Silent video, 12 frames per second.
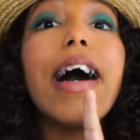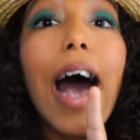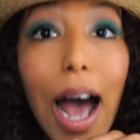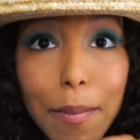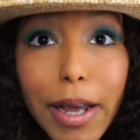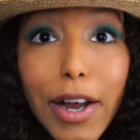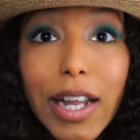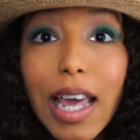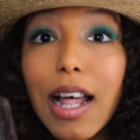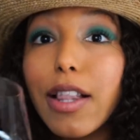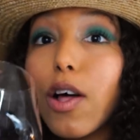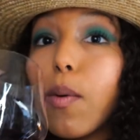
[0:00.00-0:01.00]
I'm here to
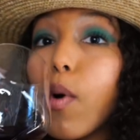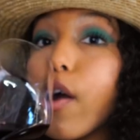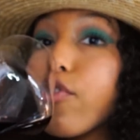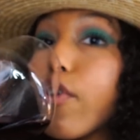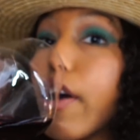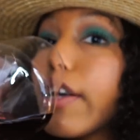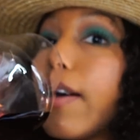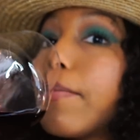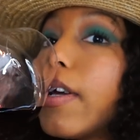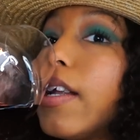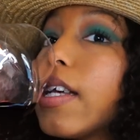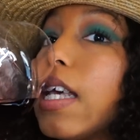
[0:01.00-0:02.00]
get a little more drunk. I'm
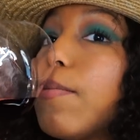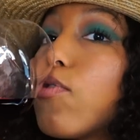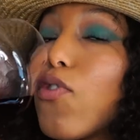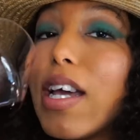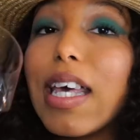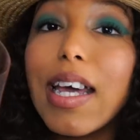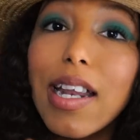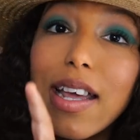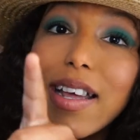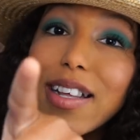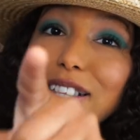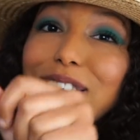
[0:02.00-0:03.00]
gonna keep drinking.
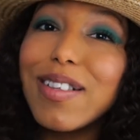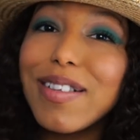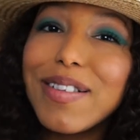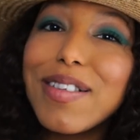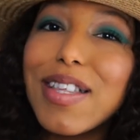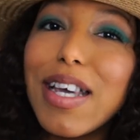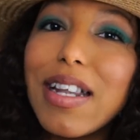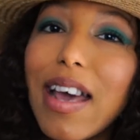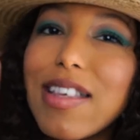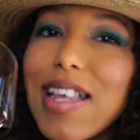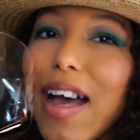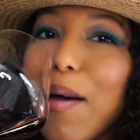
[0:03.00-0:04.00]
See you
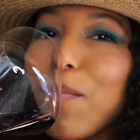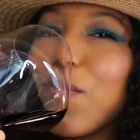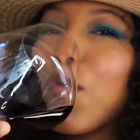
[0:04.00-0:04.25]
next time.